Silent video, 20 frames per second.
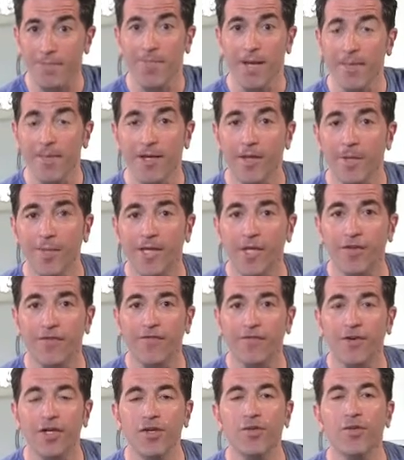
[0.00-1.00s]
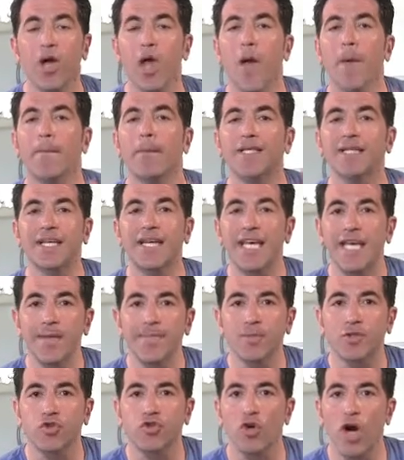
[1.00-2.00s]
Maybe it'll be good for you. But
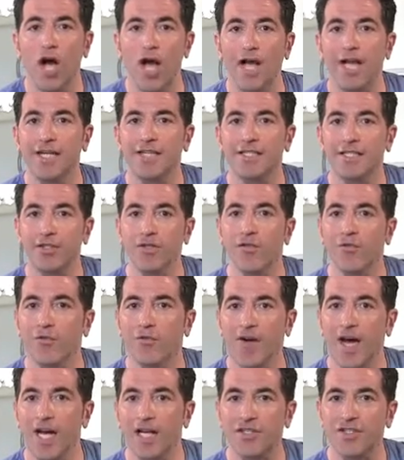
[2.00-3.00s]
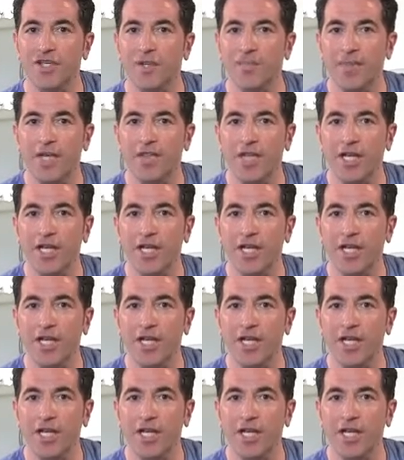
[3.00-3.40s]
keep trying until you find something